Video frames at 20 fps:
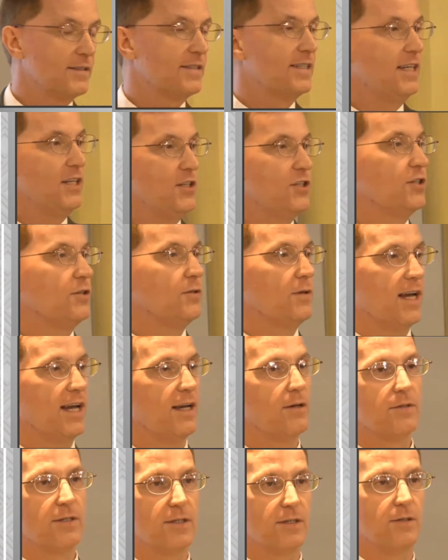I'll teach you
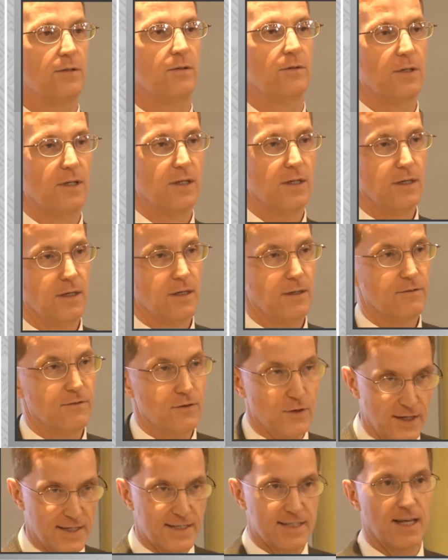how to,
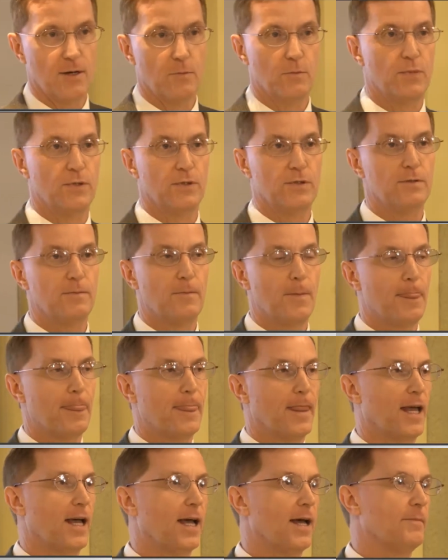for example,
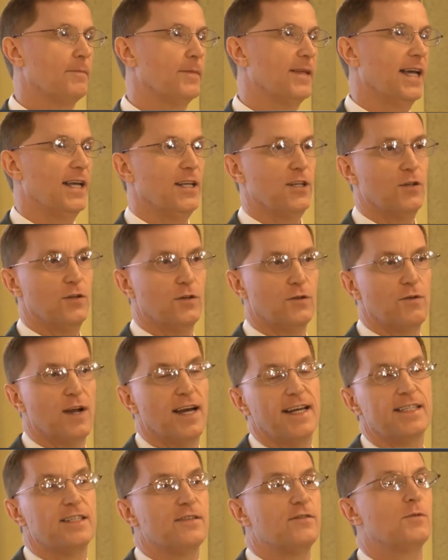um, get your
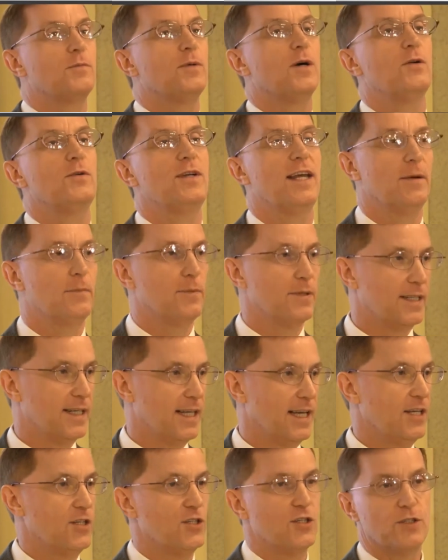right of abode
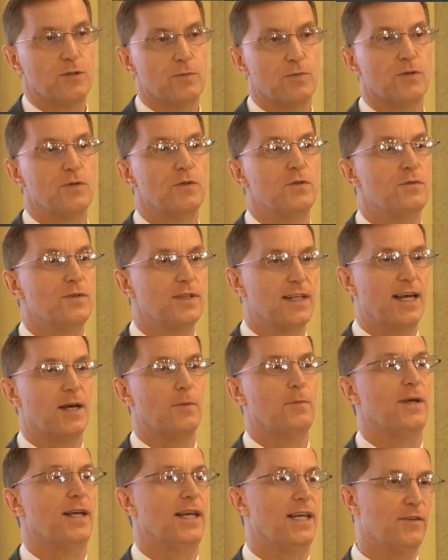application approved
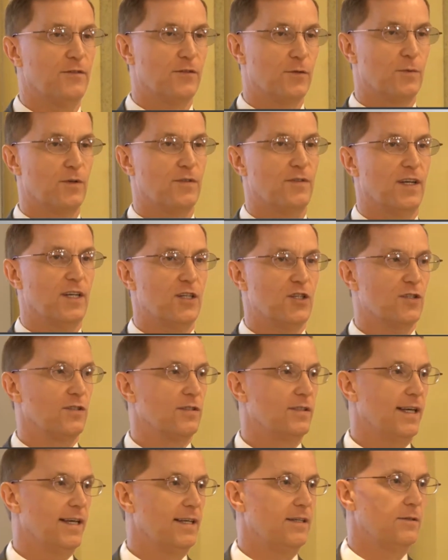without paying for
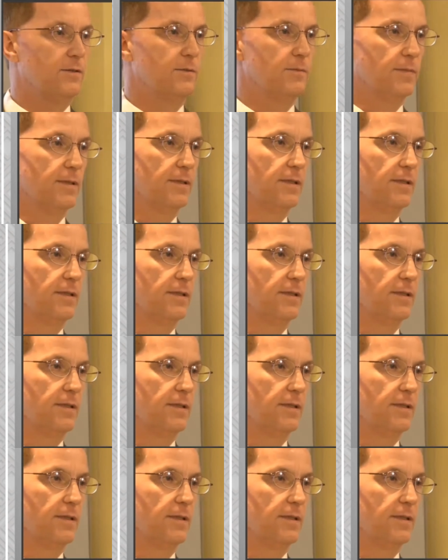professional help?